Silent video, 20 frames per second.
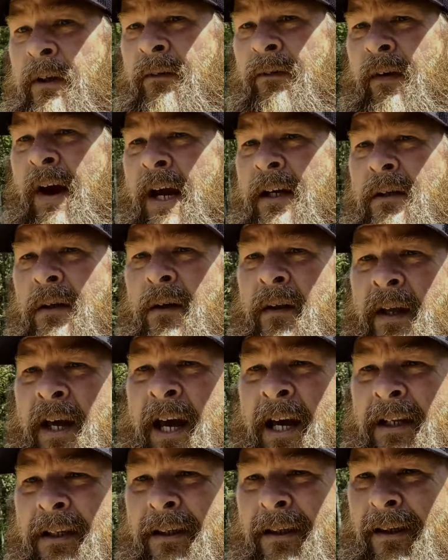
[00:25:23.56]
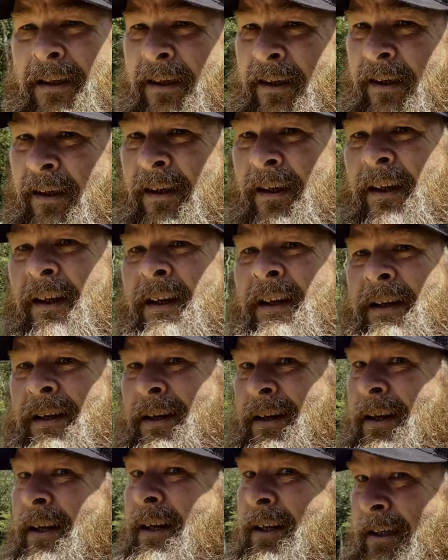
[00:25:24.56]
factor to that,
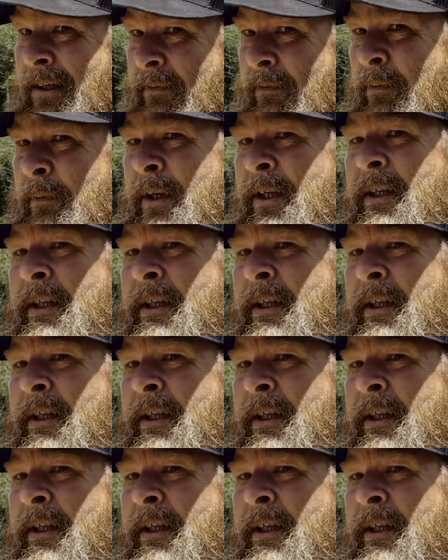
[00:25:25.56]
government